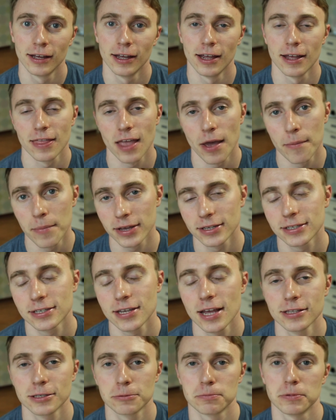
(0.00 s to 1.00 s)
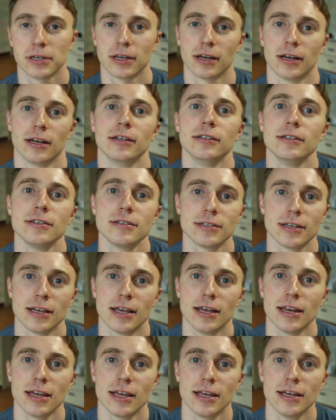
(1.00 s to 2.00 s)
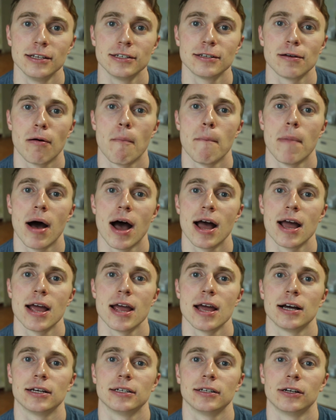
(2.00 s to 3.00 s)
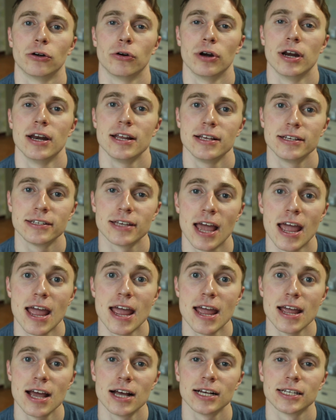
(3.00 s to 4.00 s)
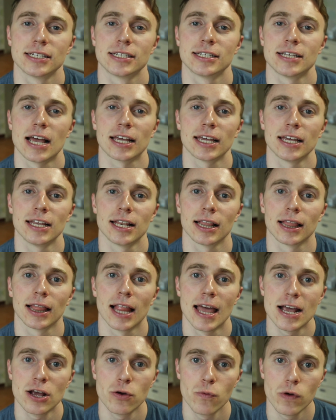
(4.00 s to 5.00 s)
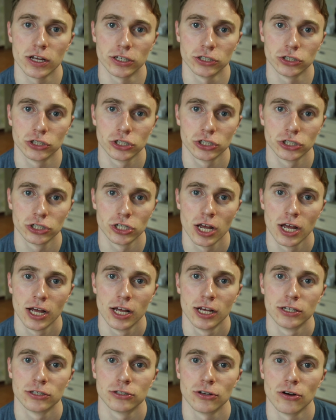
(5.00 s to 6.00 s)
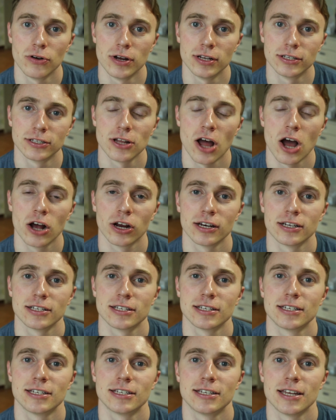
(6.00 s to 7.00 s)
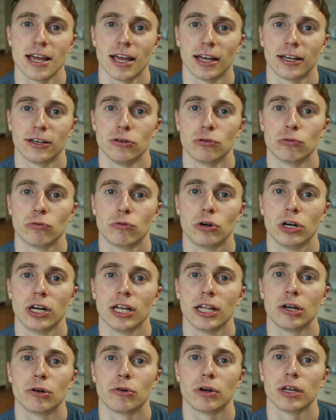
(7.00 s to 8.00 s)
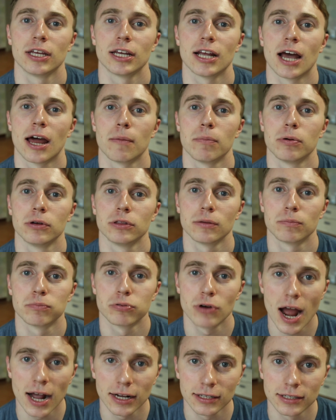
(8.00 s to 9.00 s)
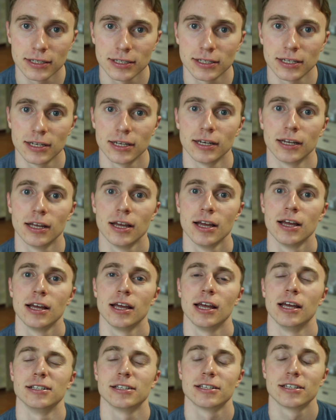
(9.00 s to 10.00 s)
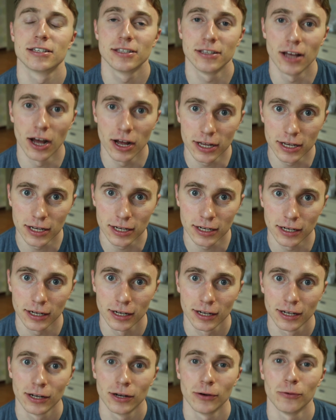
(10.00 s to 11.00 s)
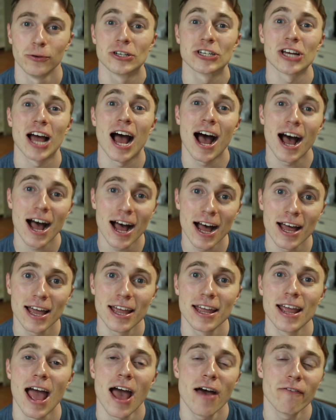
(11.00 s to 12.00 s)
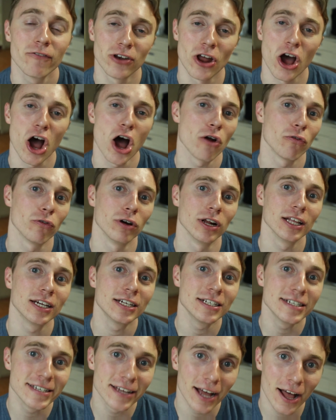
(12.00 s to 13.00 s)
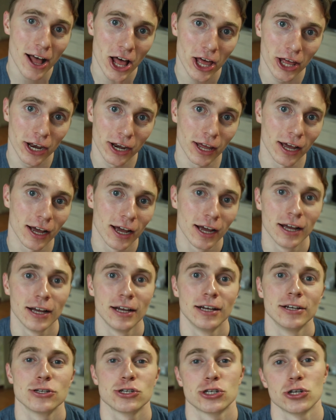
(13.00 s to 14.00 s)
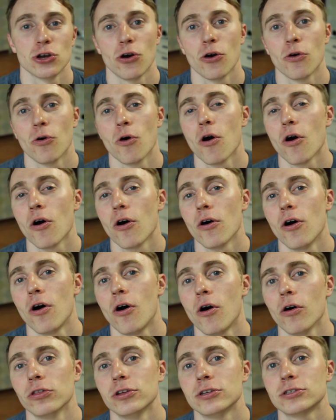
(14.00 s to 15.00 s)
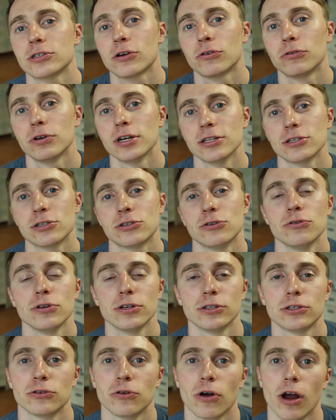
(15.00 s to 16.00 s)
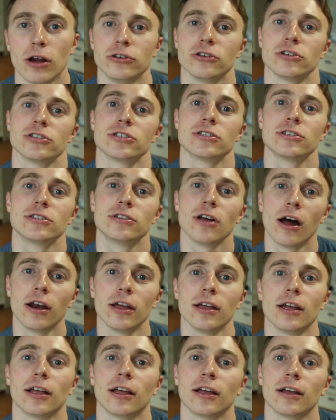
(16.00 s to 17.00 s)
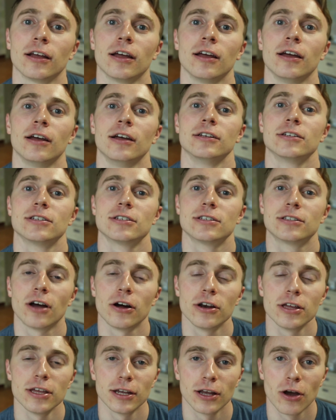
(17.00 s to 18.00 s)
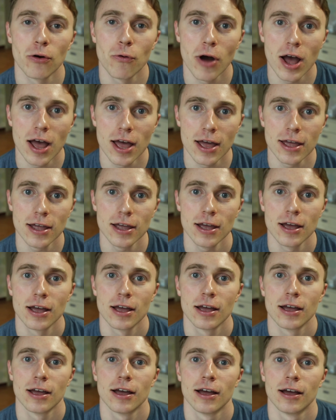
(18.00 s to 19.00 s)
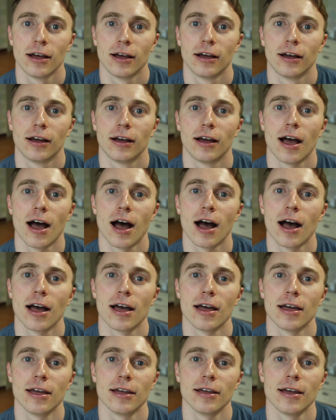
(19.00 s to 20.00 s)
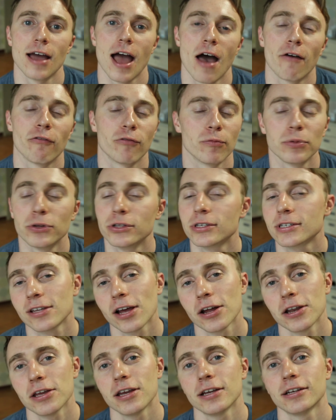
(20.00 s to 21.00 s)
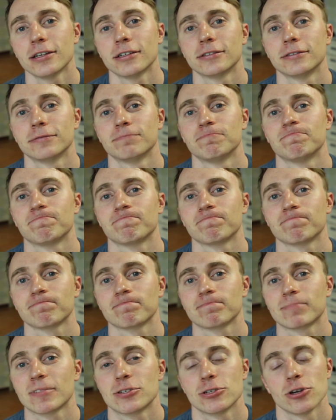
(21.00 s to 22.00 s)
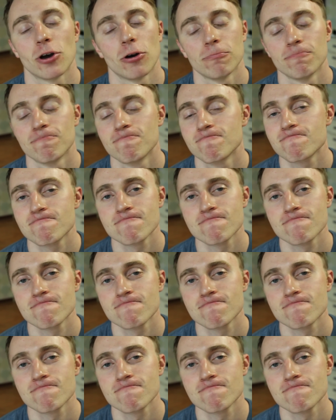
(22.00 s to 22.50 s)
And that makes sense because it is a second language. So it's not going to stick. You really, really got to put the practice in and study, which I have not really done. So all these Korean students who are just studying away, I haven't been studying. So,